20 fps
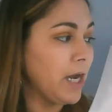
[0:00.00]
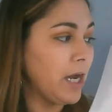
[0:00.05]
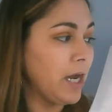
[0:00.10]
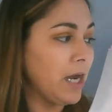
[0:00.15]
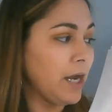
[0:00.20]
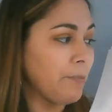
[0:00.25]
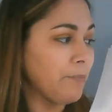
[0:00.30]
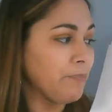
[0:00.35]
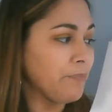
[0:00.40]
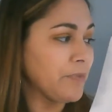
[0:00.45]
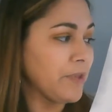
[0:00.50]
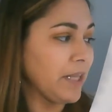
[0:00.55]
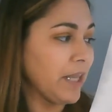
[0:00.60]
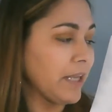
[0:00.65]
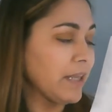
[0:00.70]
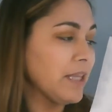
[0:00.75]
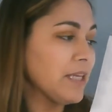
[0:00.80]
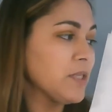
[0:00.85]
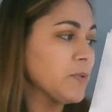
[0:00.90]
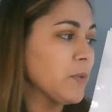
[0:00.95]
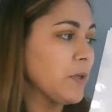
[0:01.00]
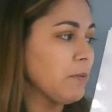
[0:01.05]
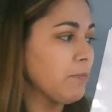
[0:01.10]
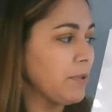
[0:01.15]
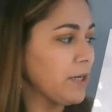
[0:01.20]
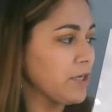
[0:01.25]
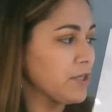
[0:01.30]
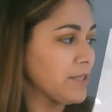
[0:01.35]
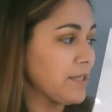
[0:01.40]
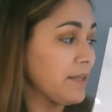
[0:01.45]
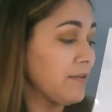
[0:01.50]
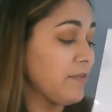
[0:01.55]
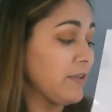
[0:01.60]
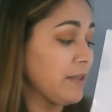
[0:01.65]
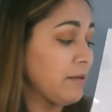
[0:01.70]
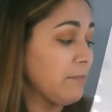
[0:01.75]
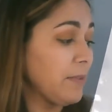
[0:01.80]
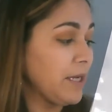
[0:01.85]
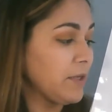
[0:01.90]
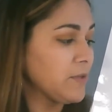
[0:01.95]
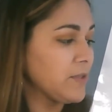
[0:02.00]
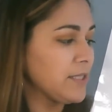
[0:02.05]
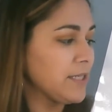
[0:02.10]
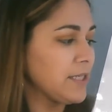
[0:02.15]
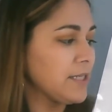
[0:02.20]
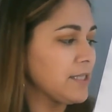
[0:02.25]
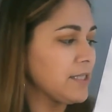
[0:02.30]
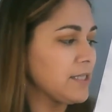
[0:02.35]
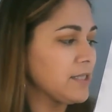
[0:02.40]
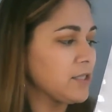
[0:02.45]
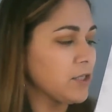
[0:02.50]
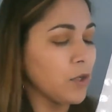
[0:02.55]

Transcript: Like this one, bears live in the mountains.